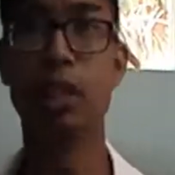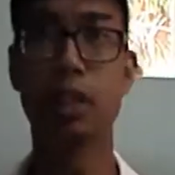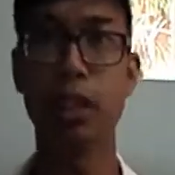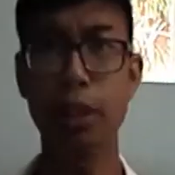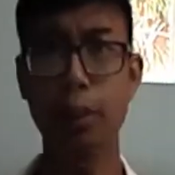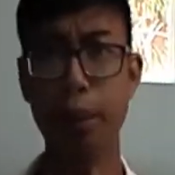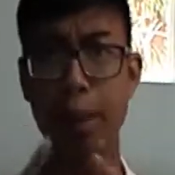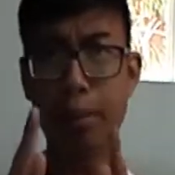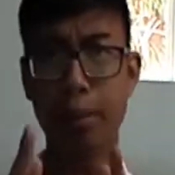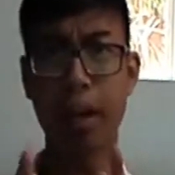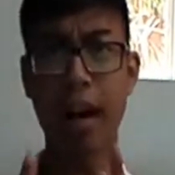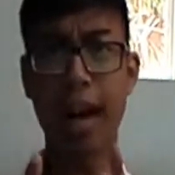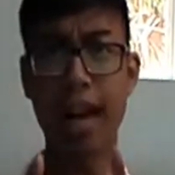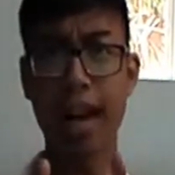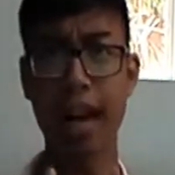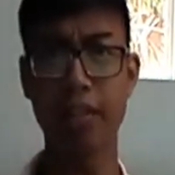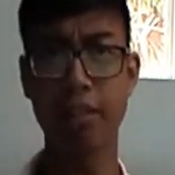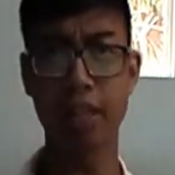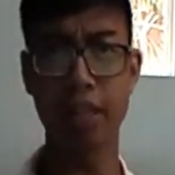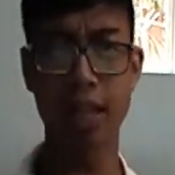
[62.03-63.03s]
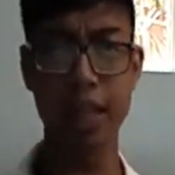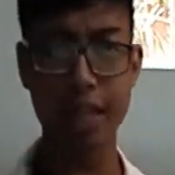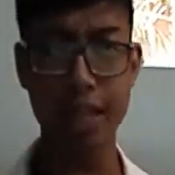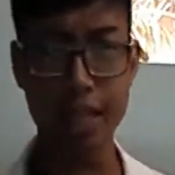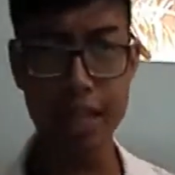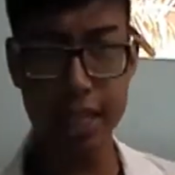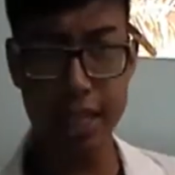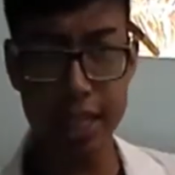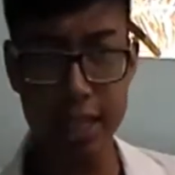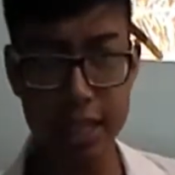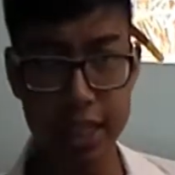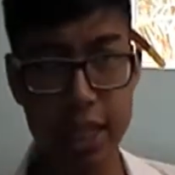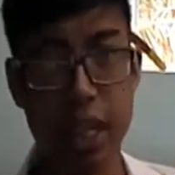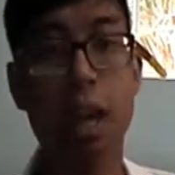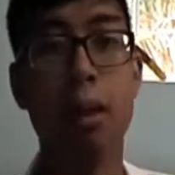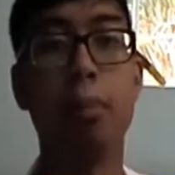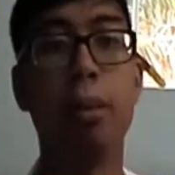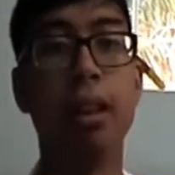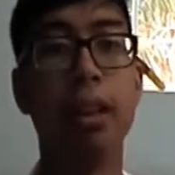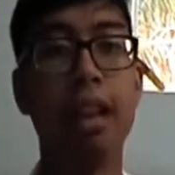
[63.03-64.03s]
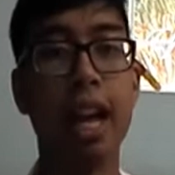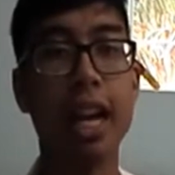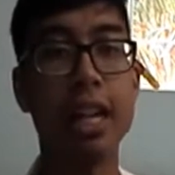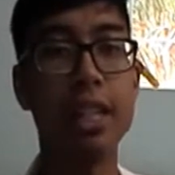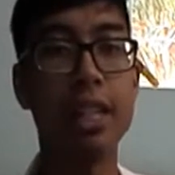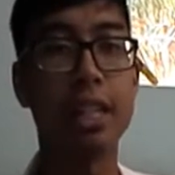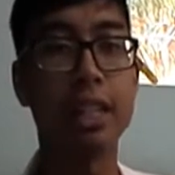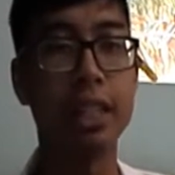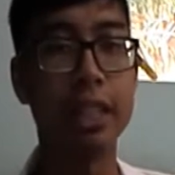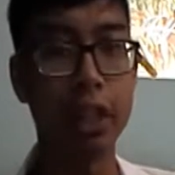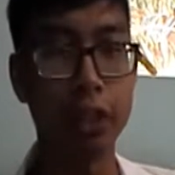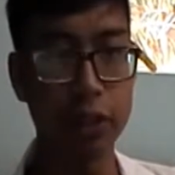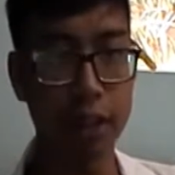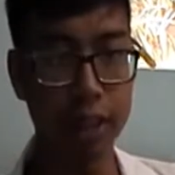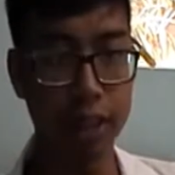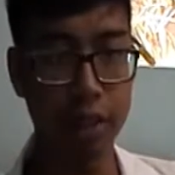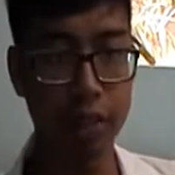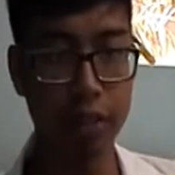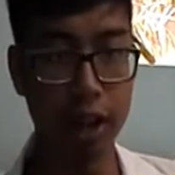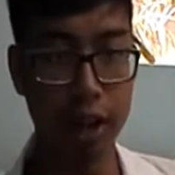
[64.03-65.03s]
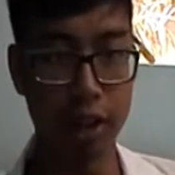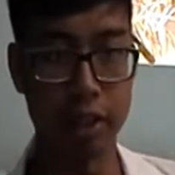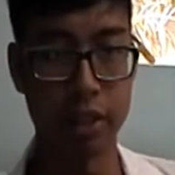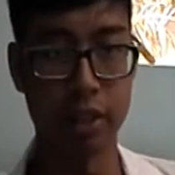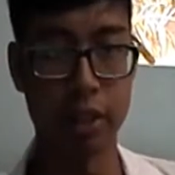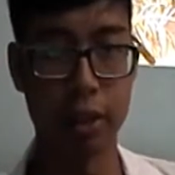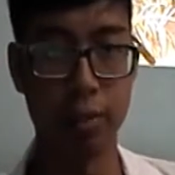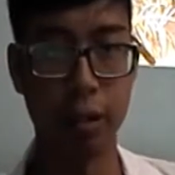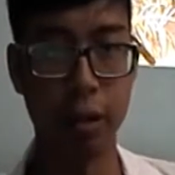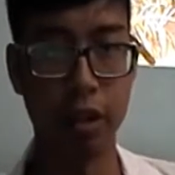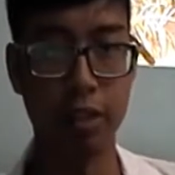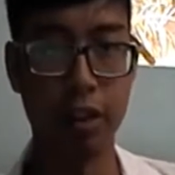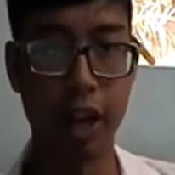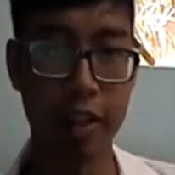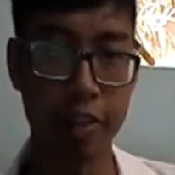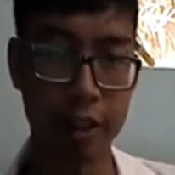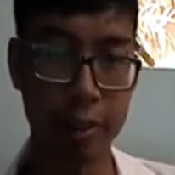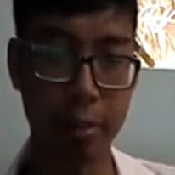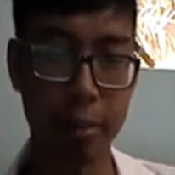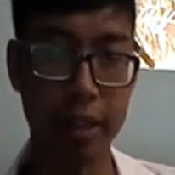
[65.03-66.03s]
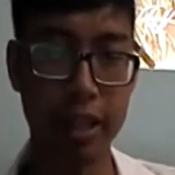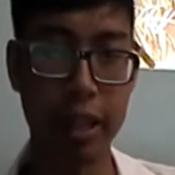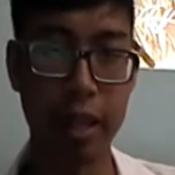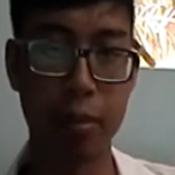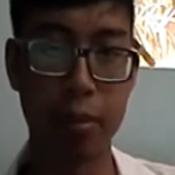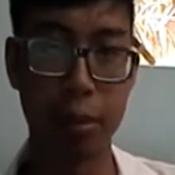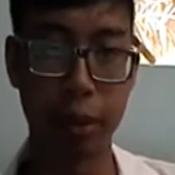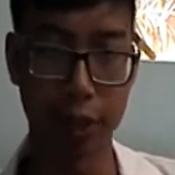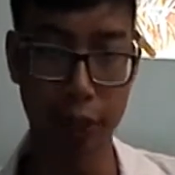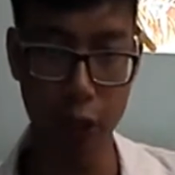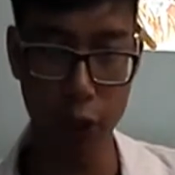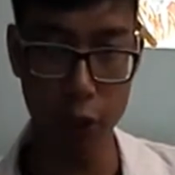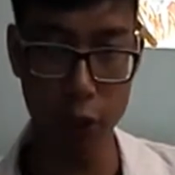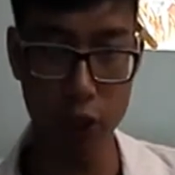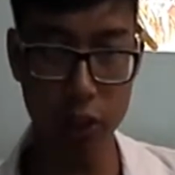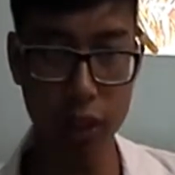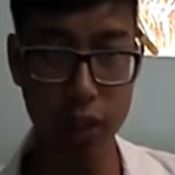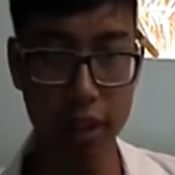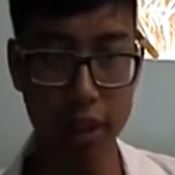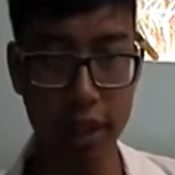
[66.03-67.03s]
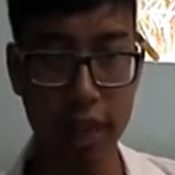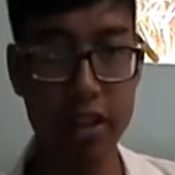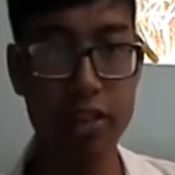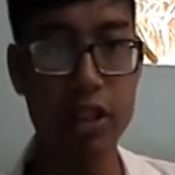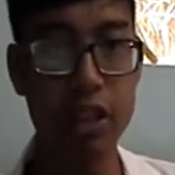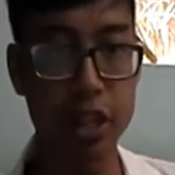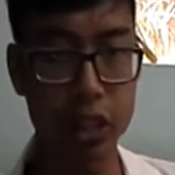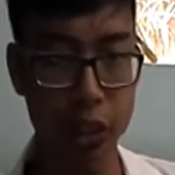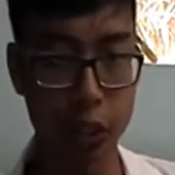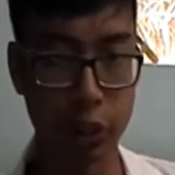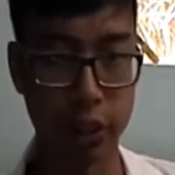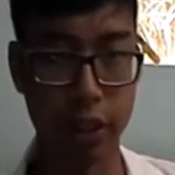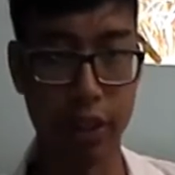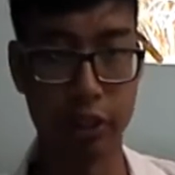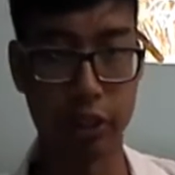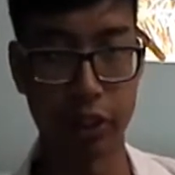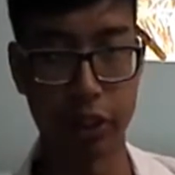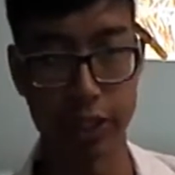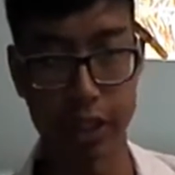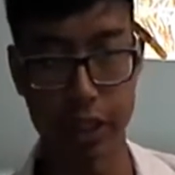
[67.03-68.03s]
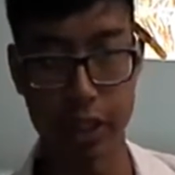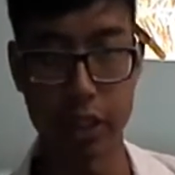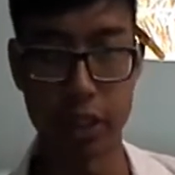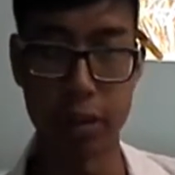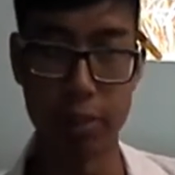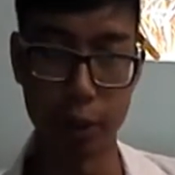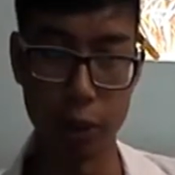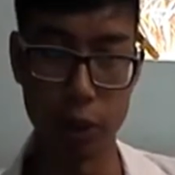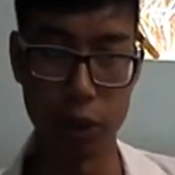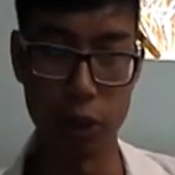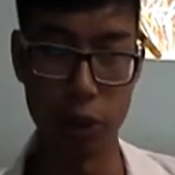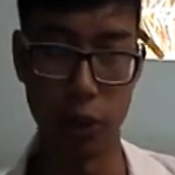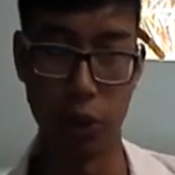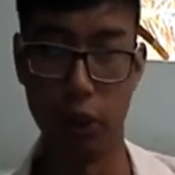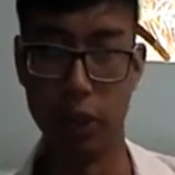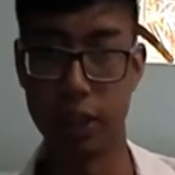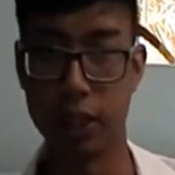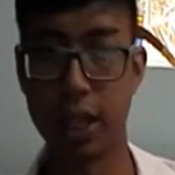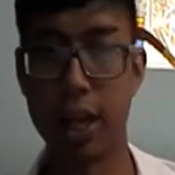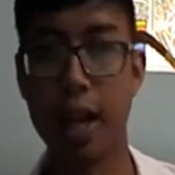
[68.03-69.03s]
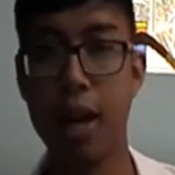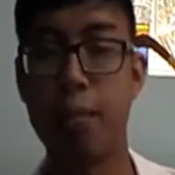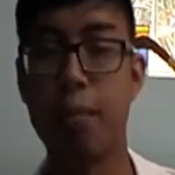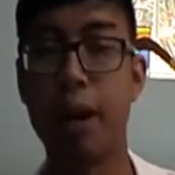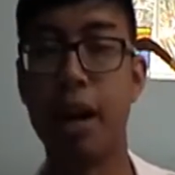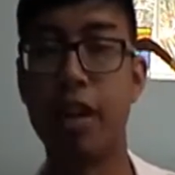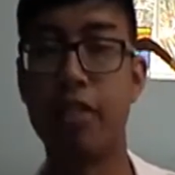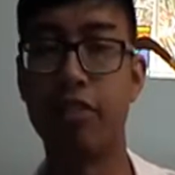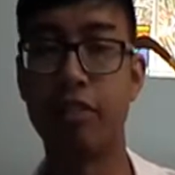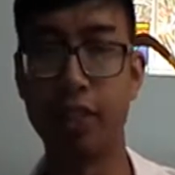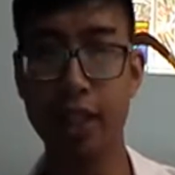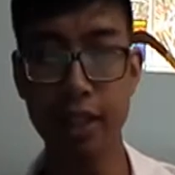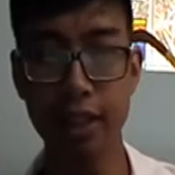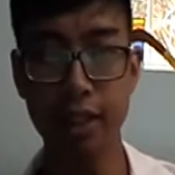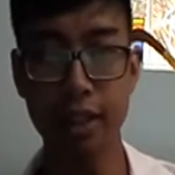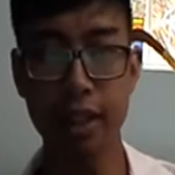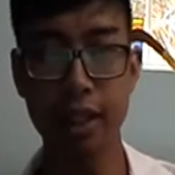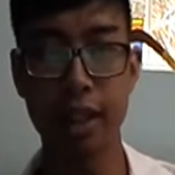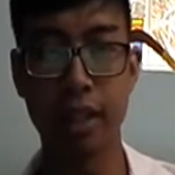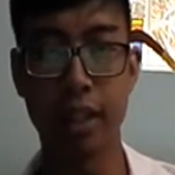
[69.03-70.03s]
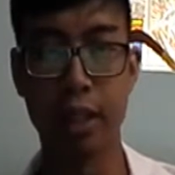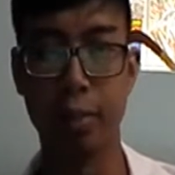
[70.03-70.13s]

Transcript: So the paper I have today is Pelagic Neonatal Fossils Support Viviparity and Precocial Life History of Cretaceous Mosasaurs by Field,